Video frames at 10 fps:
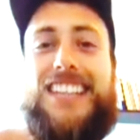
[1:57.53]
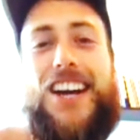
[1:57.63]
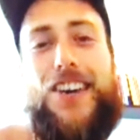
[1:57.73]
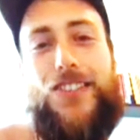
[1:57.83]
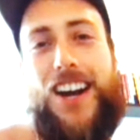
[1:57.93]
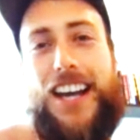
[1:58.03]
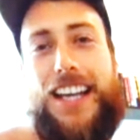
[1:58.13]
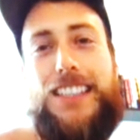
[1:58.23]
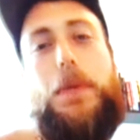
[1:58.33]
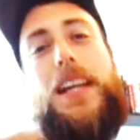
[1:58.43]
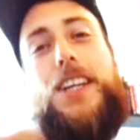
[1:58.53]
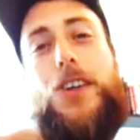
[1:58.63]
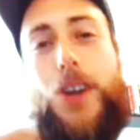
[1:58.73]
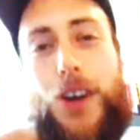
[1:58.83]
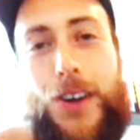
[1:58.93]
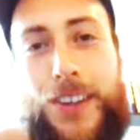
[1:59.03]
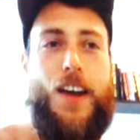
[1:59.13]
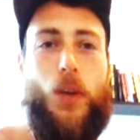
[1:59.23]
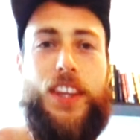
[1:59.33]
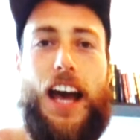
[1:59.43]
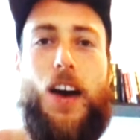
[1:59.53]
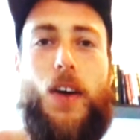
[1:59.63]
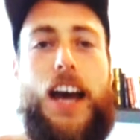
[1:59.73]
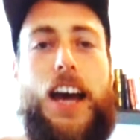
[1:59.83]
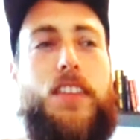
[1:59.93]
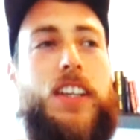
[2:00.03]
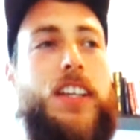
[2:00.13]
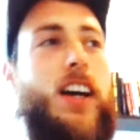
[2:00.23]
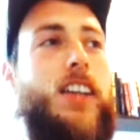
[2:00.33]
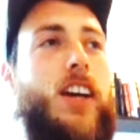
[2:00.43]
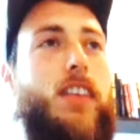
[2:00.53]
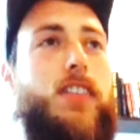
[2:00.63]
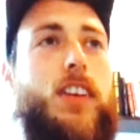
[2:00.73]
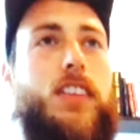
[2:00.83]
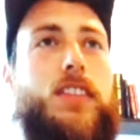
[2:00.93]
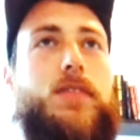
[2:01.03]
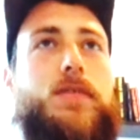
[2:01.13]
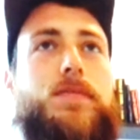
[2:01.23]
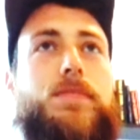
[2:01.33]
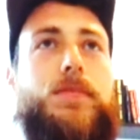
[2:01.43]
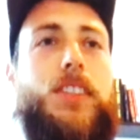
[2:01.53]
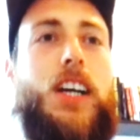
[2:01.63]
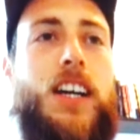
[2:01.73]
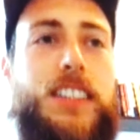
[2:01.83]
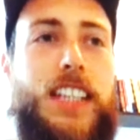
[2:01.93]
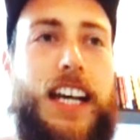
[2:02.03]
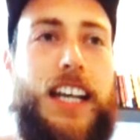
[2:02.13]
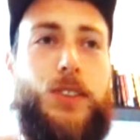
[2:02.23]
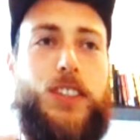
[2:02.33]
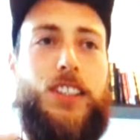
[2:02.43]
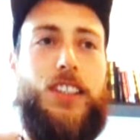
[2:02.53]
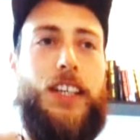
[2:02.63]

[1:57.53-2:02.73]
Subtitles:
that's not right. It's peliculón. Without having enough contact with the